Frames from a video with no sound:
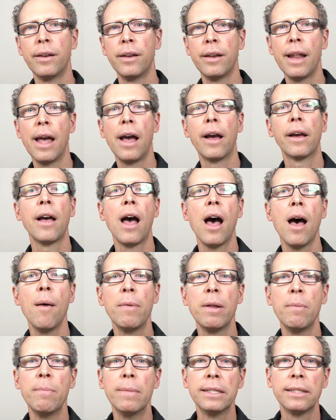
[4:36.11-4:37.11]
Now, a
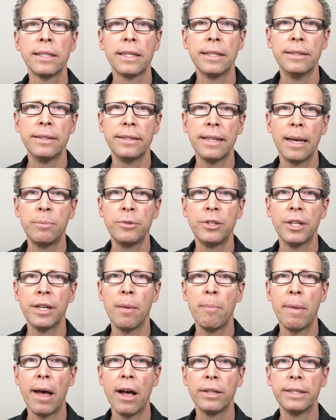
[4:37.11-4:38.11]
common misconception
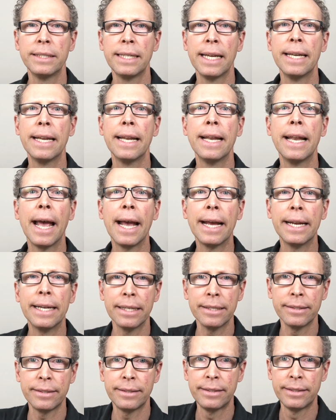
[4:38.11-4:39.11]
about
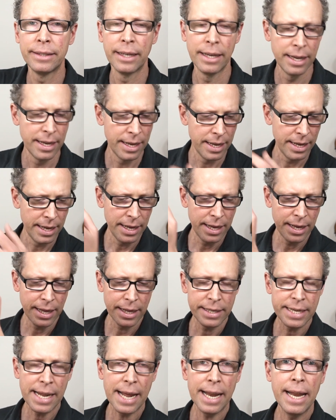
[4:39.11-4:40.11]
tendinitis.
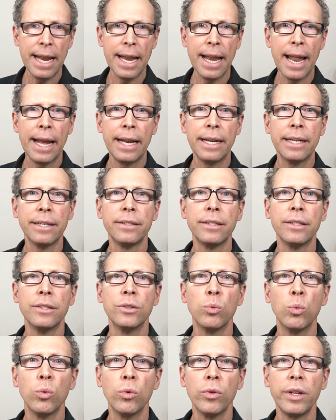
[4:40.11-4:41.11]
Tendinitis is
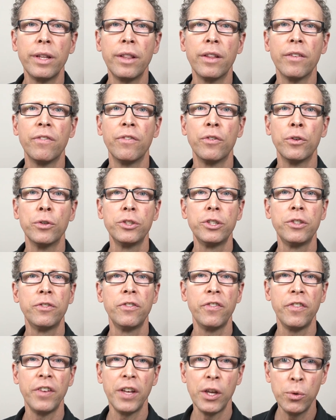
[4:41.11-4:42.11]
really the first
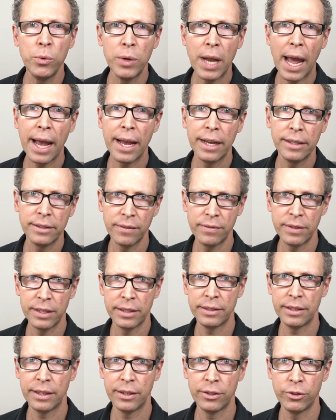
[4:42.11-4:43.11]
few days of
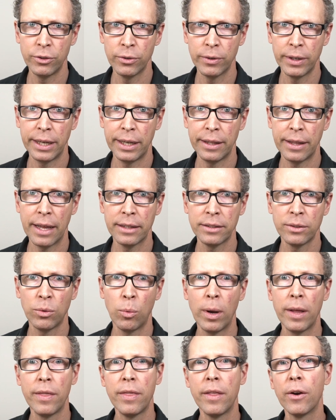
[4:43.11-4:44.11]
this injury. That's
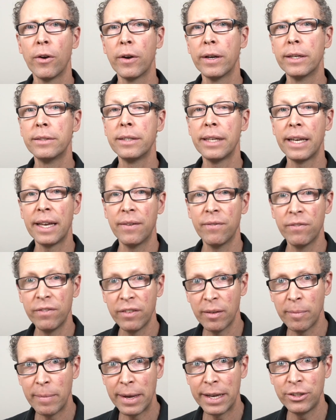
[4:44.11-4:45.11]
when there is
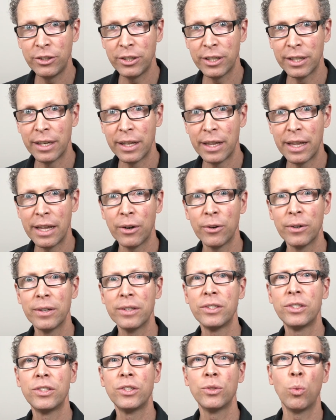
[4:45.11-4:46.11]
inflammation, there
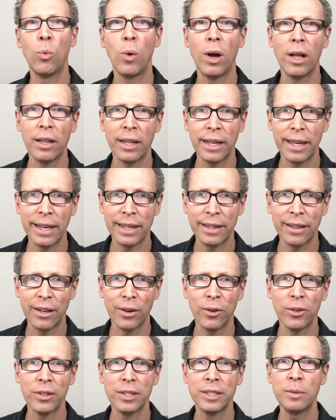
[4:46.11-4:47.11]
is swelling,
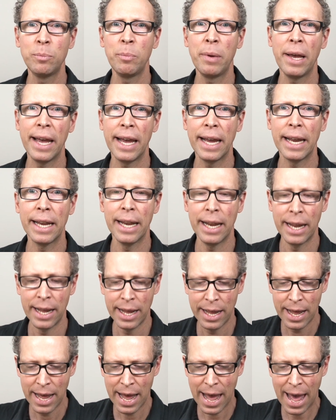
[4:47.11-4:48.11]
there is pain.
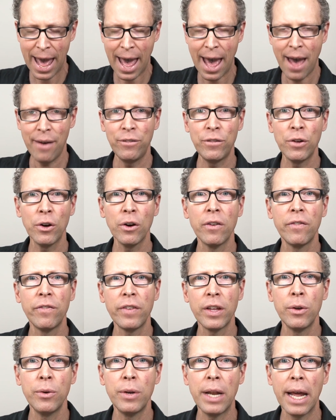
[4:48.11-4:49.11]
After a
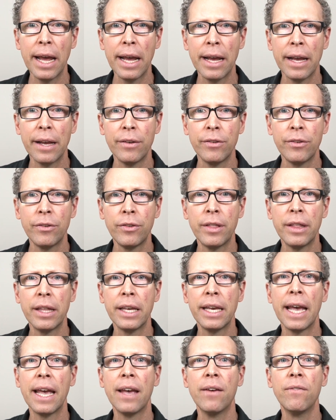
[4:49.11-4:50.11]
few days,
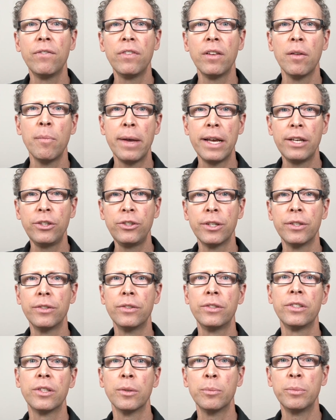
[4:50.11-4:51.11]
the inflammation
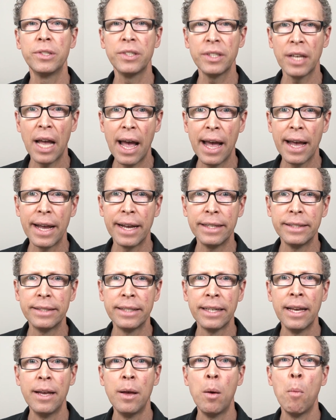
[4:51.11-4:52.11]

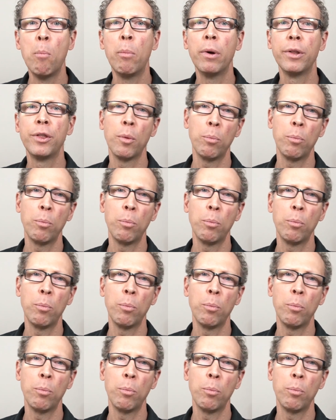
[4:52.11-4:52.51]
subsides, but the